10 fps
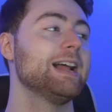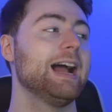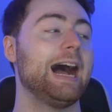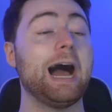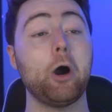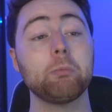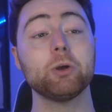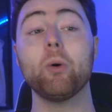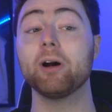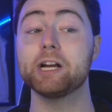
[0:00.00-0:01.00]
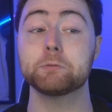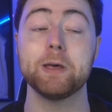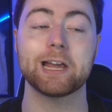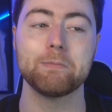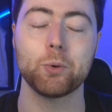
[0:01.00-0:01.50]
I hope the Warriors
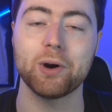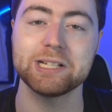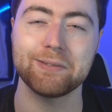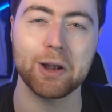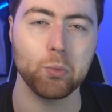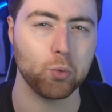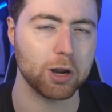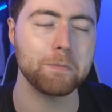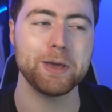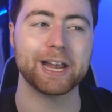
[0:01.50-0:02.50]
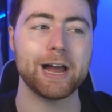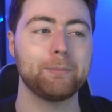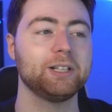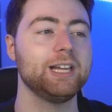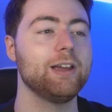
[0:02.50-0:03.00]
pick him. The Warriors have like 1 pick, I
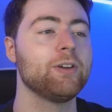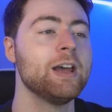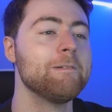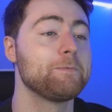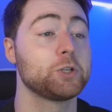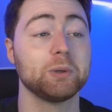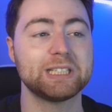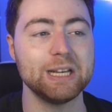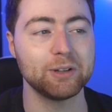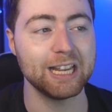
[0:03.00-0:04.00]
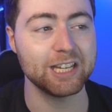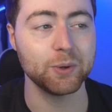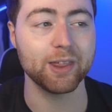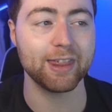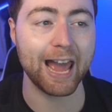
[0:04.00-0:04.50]
believe. So we'll see what they do
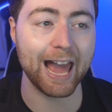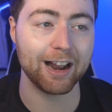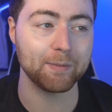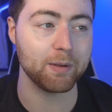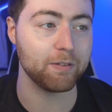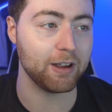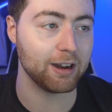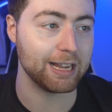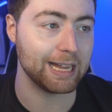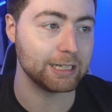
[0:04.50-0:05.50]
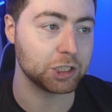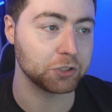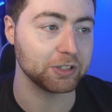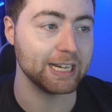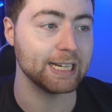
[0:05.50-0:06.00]
with that. I'm going to be very
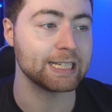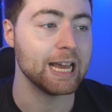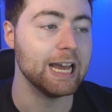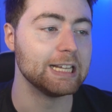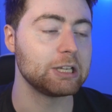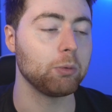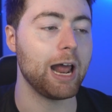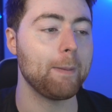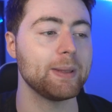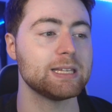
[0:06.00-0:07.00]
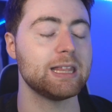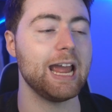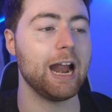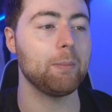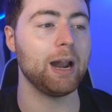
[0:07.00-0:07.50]
intrigued to what happens
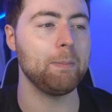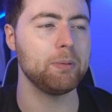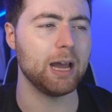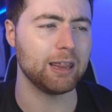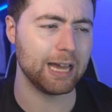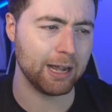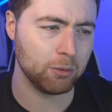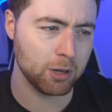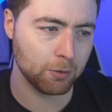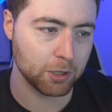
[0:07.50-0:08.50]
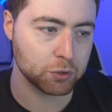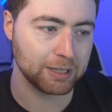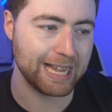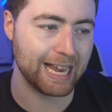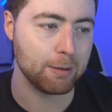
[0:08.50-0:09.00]
there. But I don't know if there's
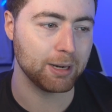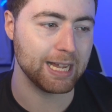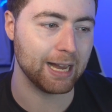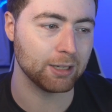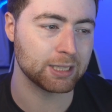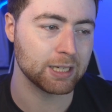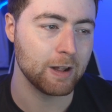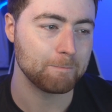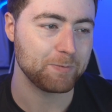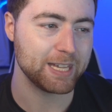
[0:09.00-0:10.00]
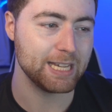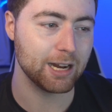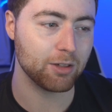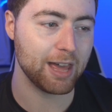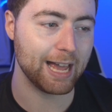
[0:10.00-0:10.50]
really anybody else
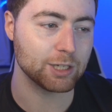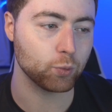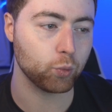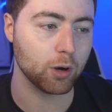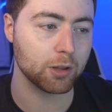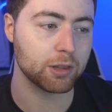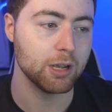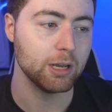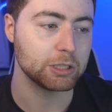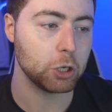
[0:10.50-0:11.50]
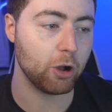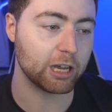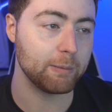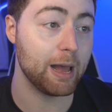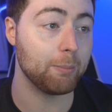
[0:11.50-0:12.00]
here that is worth talking
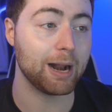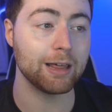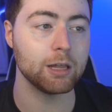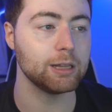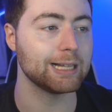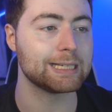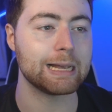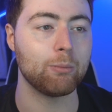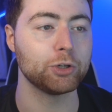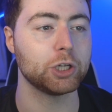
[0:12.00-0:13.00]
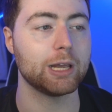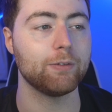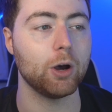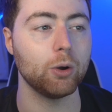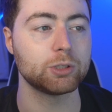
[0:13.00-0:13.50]
about. But I think that someone should give
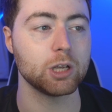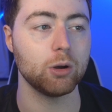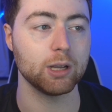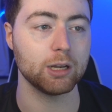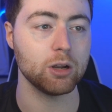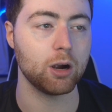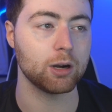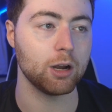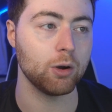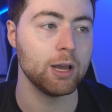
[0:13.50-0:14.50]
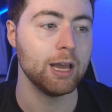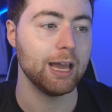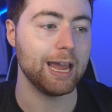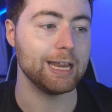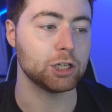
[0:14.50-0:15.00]
Oso Ighodaro
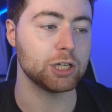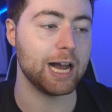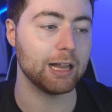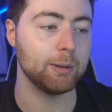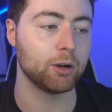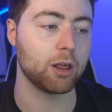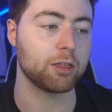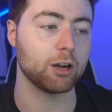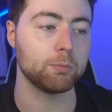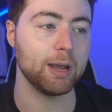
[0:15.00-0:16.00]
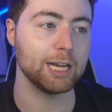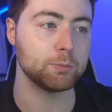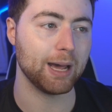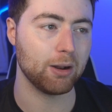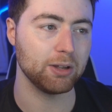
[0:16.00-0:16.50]
a shot. Let me go to the third page,
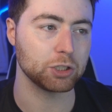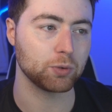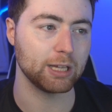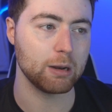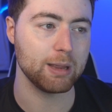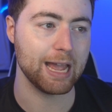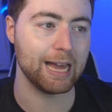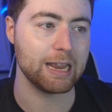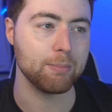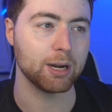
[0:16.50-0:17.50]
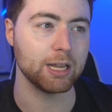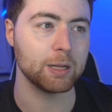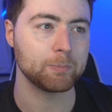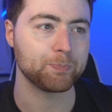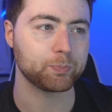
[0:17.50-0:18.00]
but I don't think there's really going to be anybody
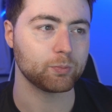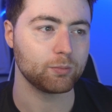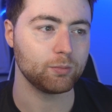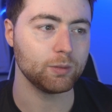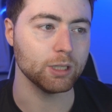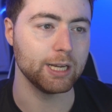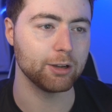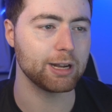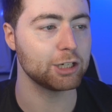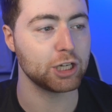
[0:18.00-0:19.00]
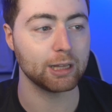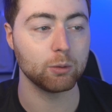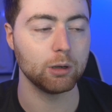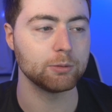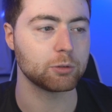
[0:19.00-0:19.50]
here. You got Jalen
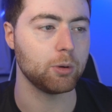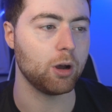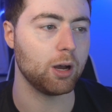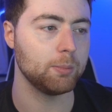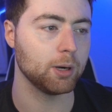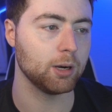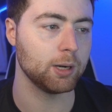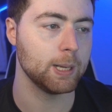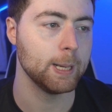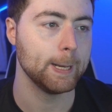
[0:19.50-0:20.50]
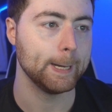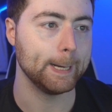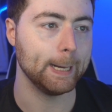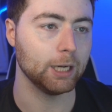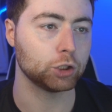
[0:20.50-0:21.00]
Williams from Auburn.
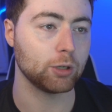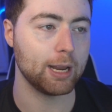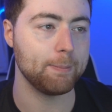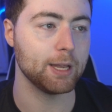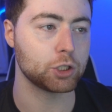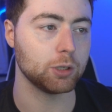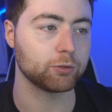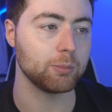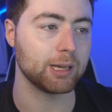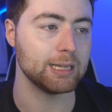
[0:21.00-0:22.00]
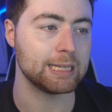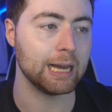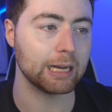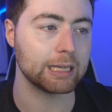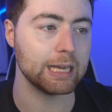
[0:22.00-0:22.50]
Trey Mitchell from
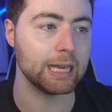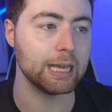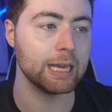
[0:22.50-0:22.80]
Kentucky.